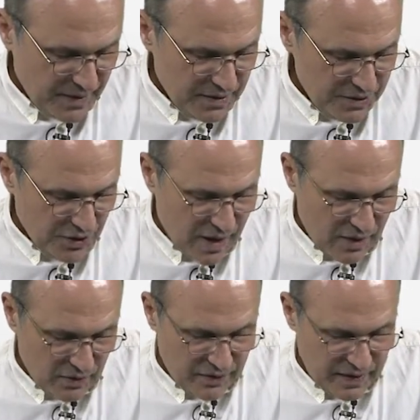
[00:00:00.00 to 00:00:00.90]
So
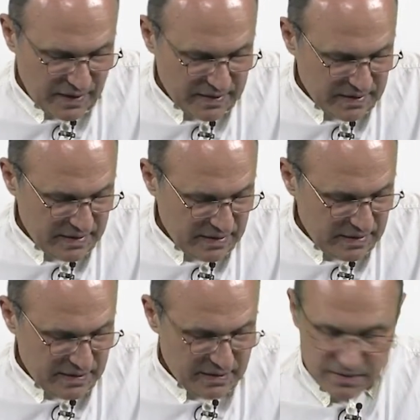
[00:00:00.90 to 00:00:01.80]
now this
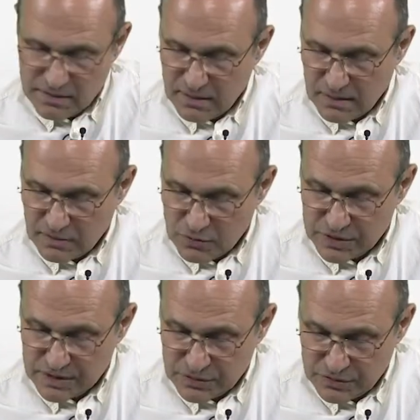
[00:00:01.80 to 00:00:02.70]
is,
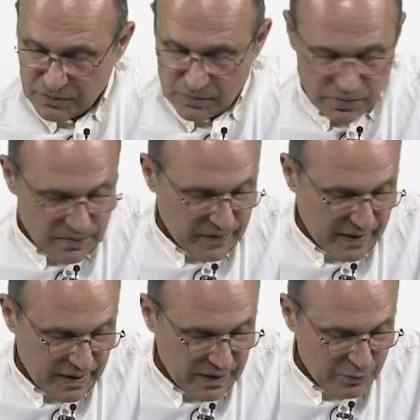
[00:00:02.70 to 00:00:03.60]
according to
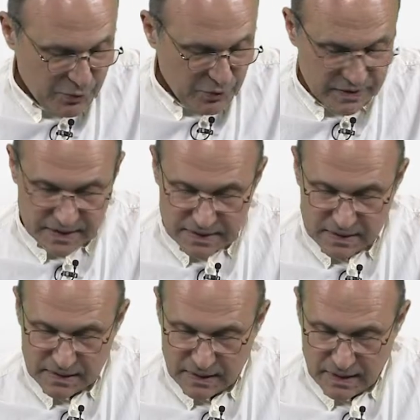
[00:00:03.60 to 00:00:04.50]
the inner
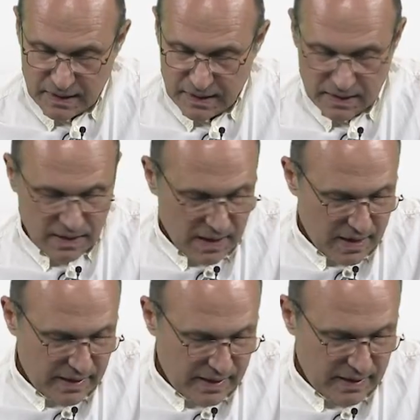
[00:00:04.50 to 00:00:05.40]
product in
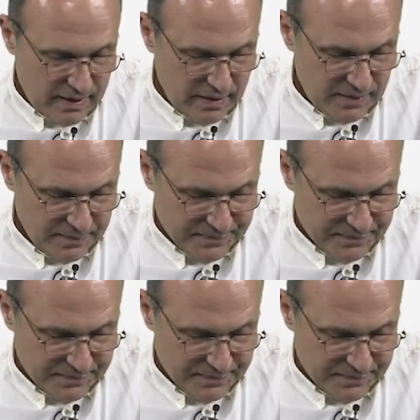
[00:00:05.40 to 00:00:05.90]
Rn,